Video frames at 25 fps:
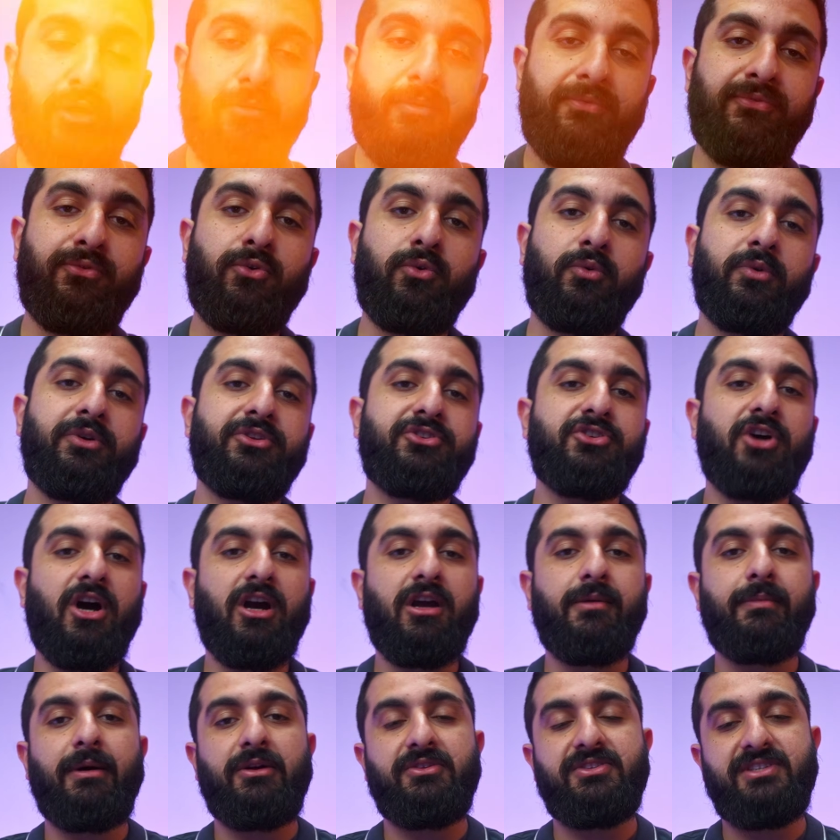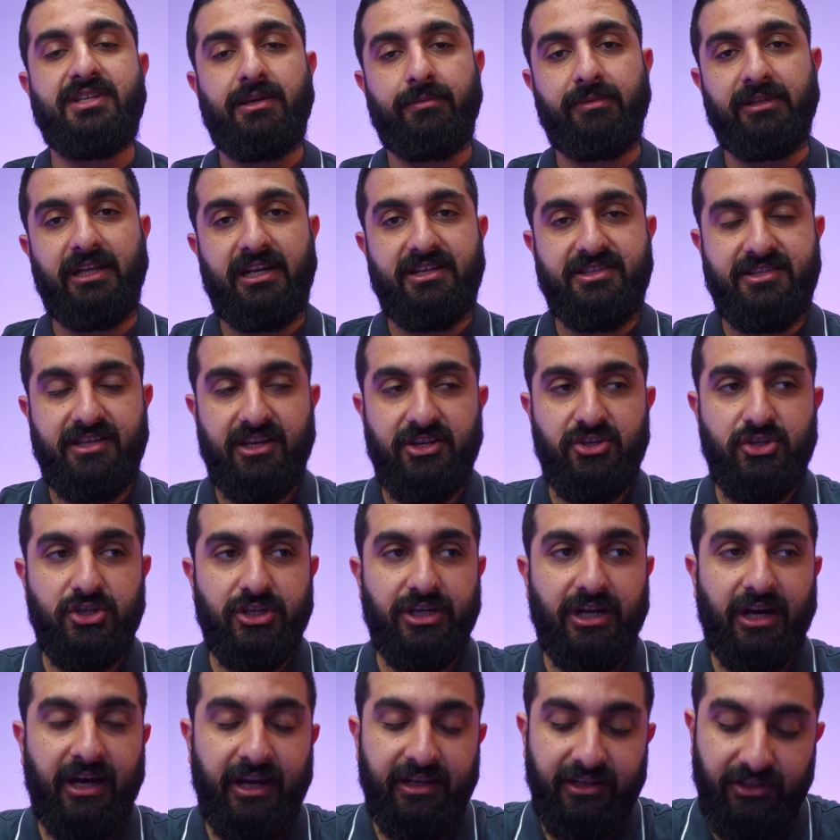before we talk about
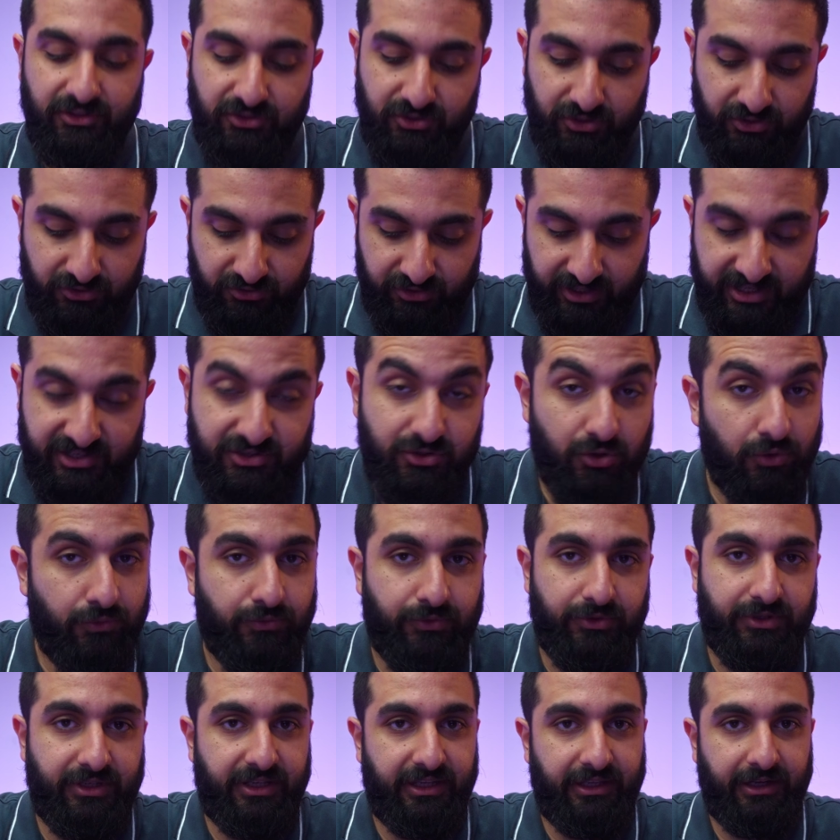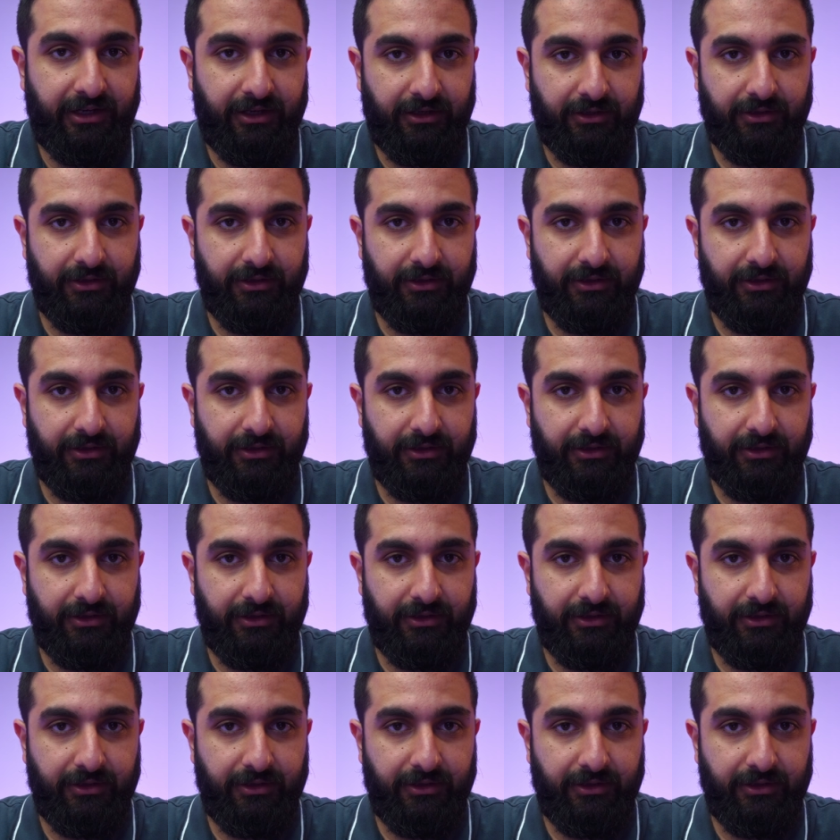stabilization, I need to address overheating.